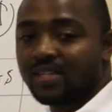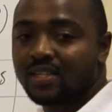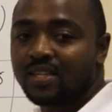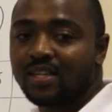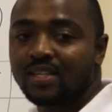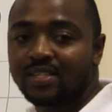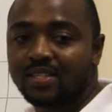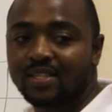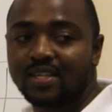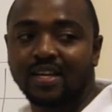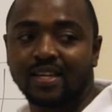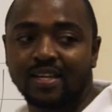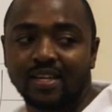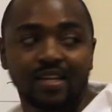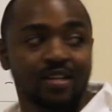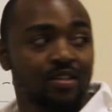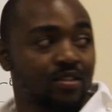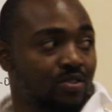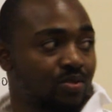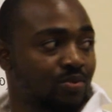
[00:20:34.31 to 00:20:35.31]
it's
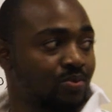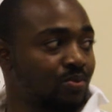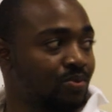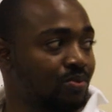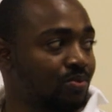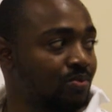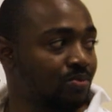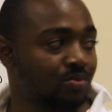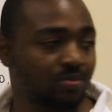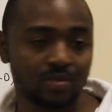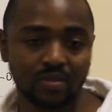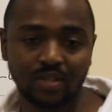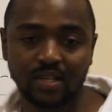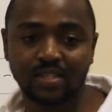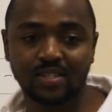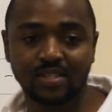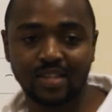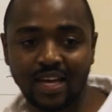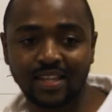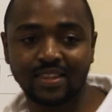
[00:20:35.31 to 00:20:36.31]
adding to,
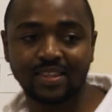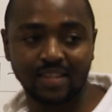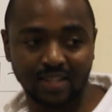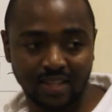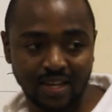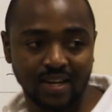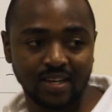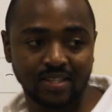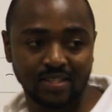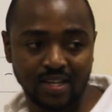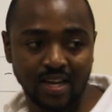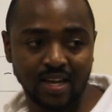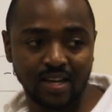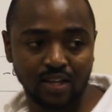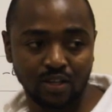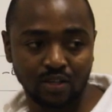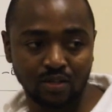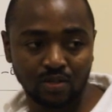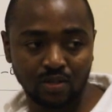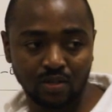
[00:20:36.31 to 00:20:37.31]
there's nothing that it's
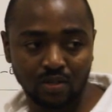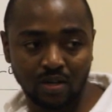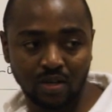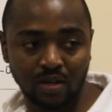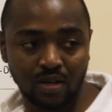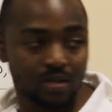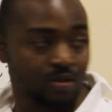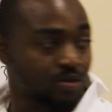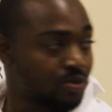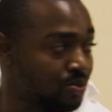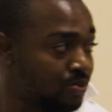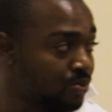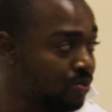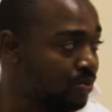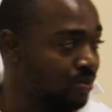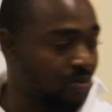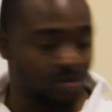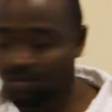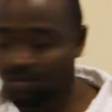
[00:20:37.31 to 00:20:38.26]
adding to,